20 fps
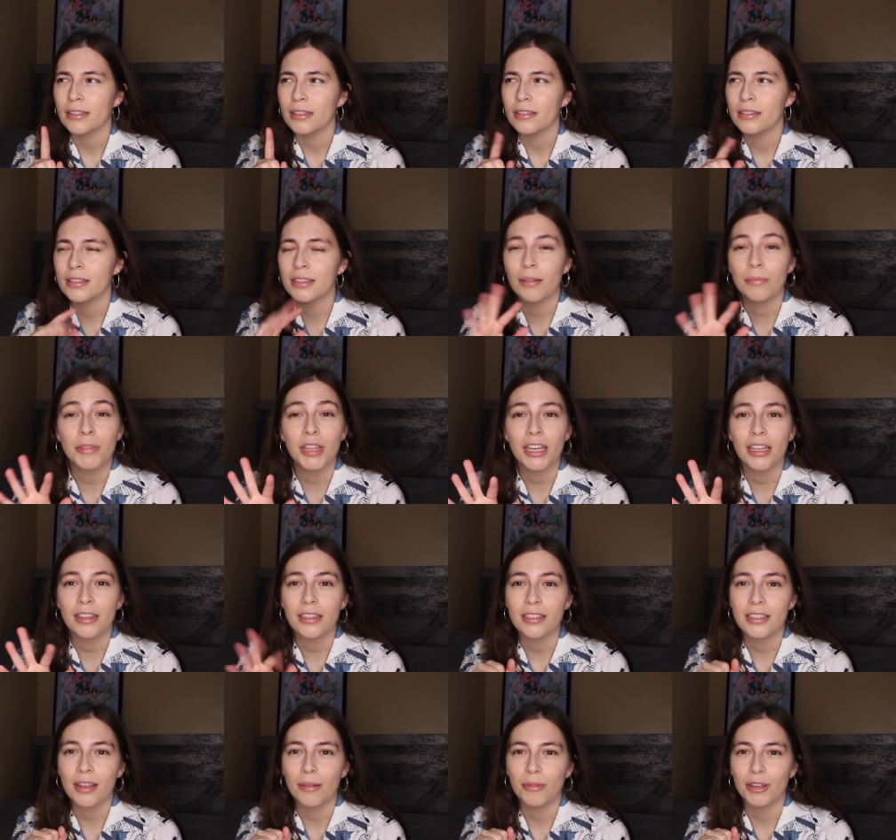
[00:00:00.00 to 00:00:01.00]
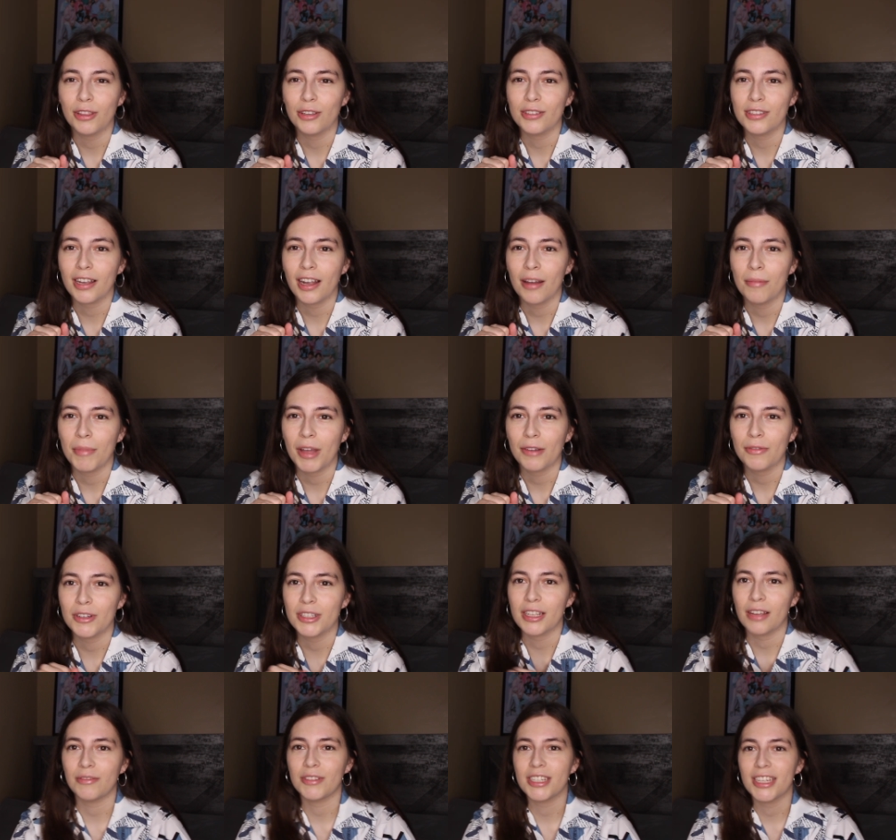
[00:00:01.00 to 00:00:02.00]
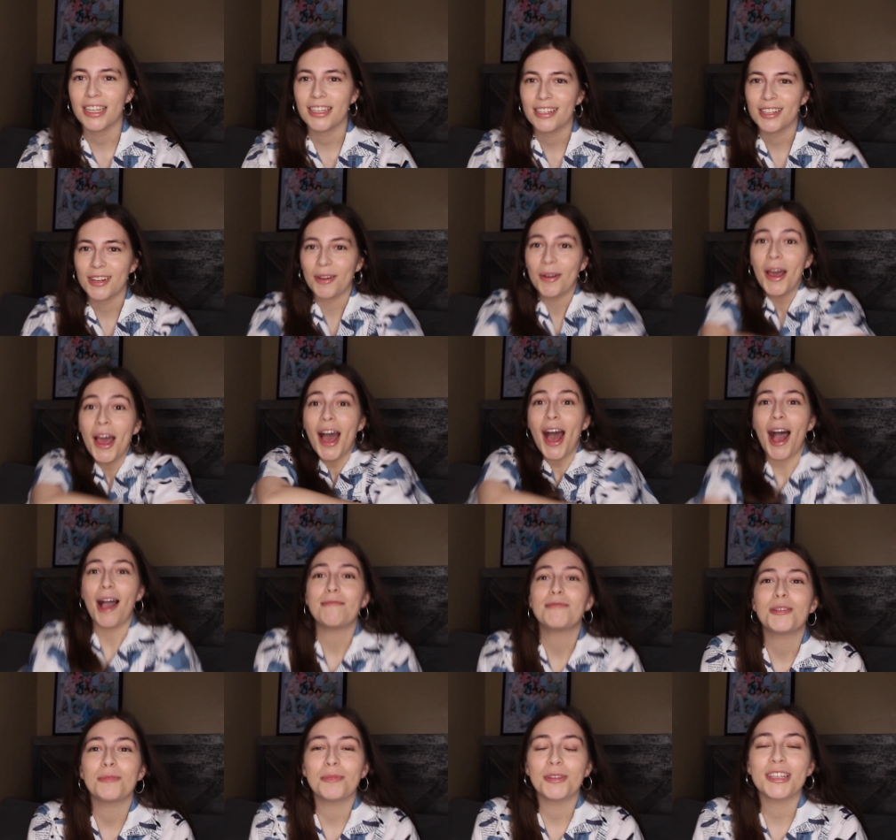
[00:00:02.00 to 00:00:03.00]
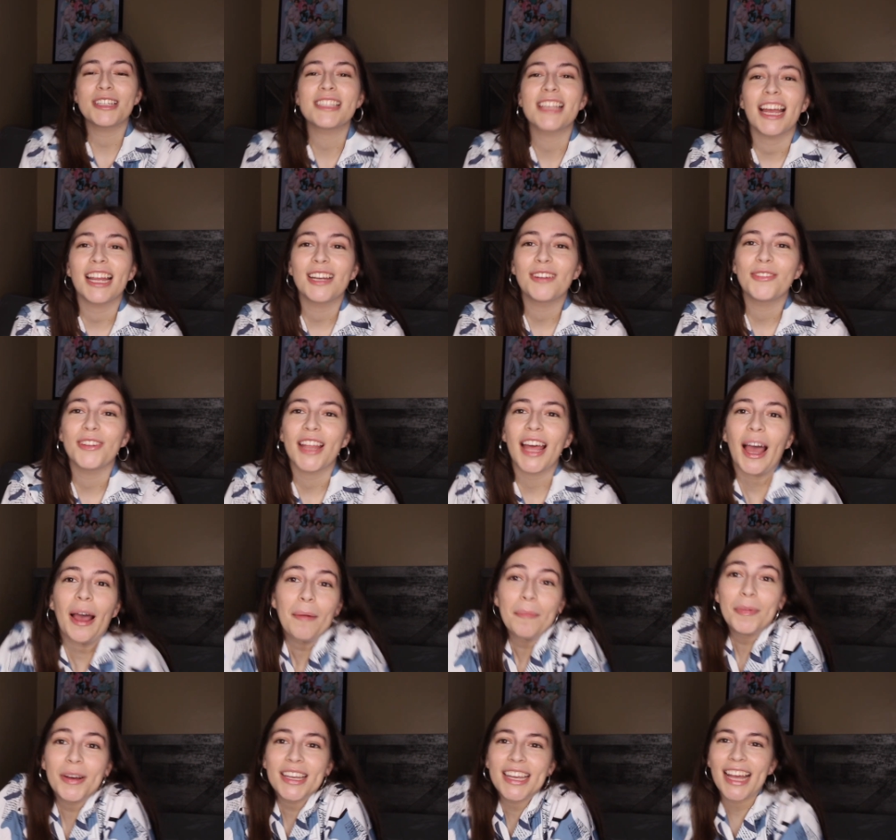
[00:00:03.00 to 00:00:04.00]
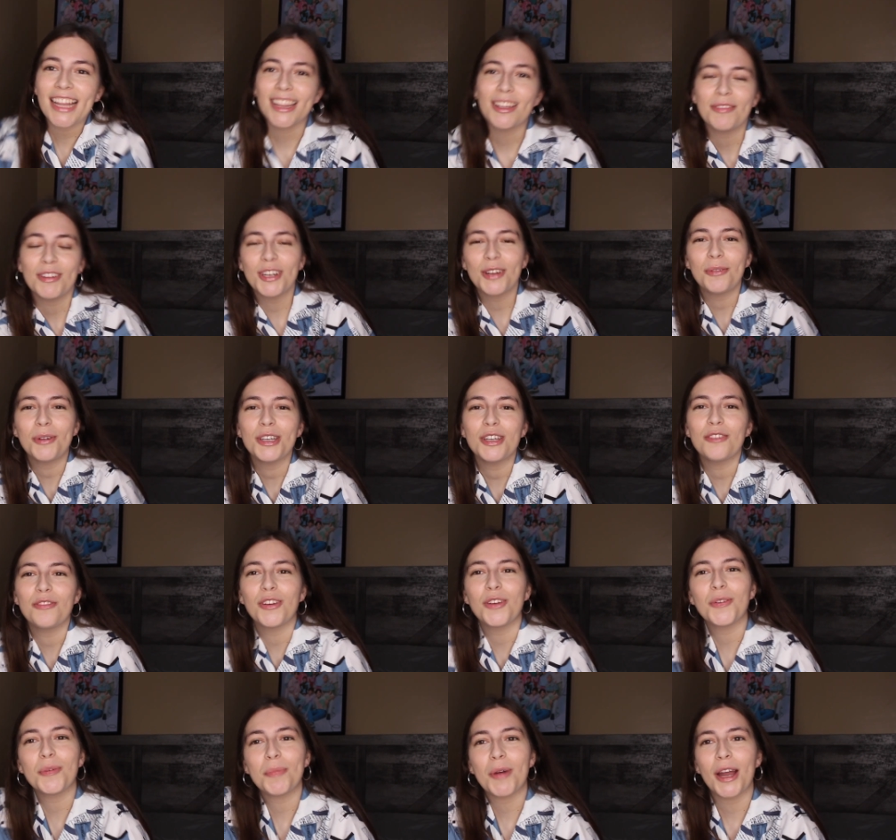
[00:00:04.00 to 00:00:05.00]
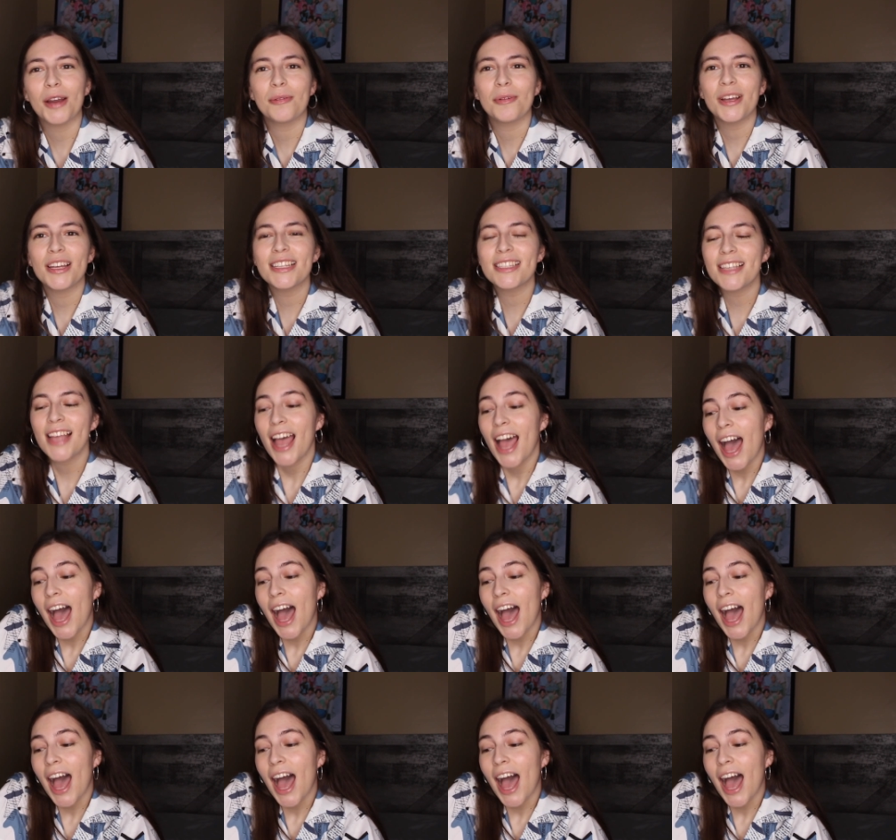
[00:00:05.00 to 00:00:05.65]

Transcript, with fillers: Something in the summer there's a comeback for Seventeen, so I'm super excited for that. But yeah, let me know what your favorite part was.